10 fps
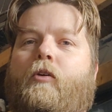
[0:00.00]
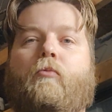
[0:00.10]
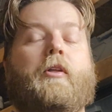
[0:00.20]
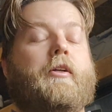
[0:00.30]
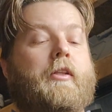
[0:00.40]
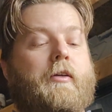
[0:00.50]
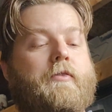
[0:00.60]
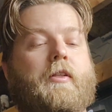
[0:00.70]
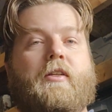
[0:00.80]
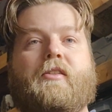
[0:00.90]
whether he
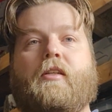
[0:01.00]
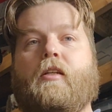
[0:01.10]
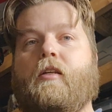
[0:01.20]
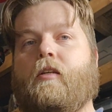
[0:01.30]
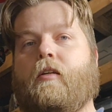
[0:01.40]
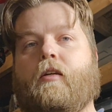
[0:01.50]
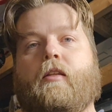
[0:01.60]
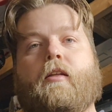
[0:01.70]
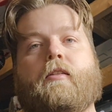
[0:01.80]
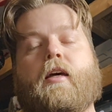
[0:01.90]
lives in the city,
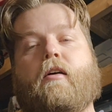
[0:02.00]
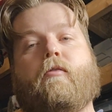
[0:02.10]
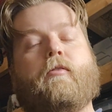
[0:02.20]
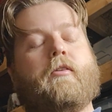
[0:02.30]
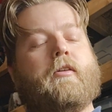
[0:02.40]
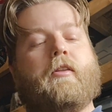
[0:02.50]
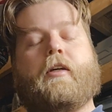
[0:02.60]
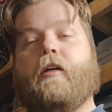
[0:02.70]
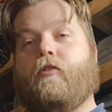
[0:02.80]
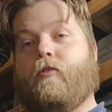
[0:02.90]
the town, the
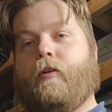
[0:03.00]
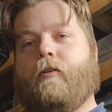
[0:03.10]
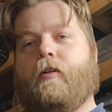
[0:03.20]
country.